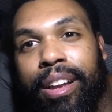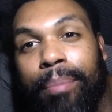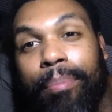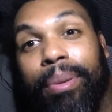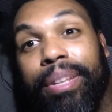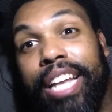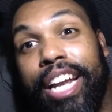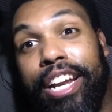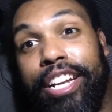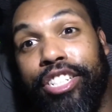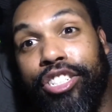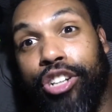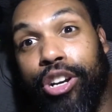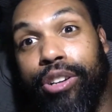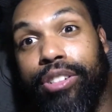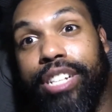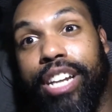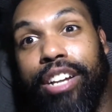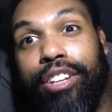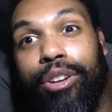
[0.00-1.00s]
But they sure
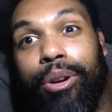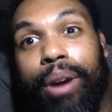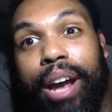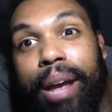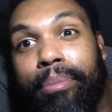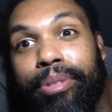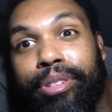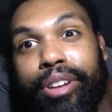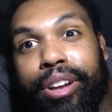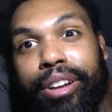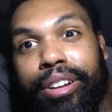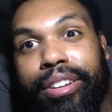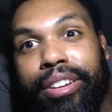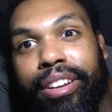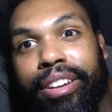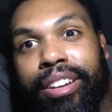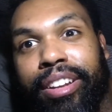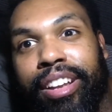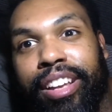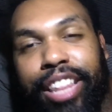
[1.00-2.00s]
as hell know Amazon.
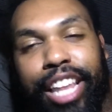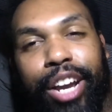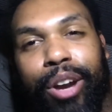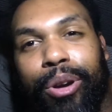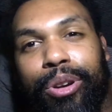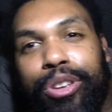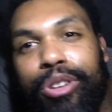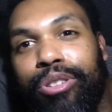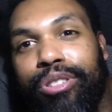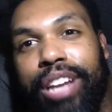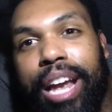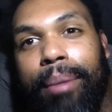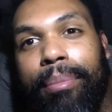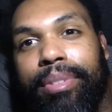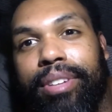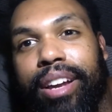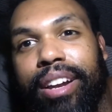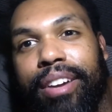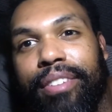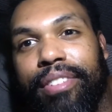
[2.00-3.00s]
They go use
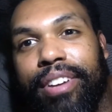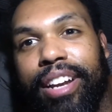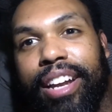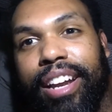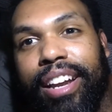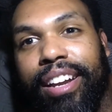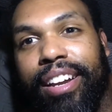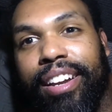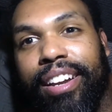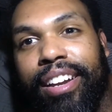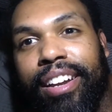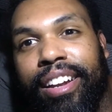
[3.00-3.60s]
Amazon every day.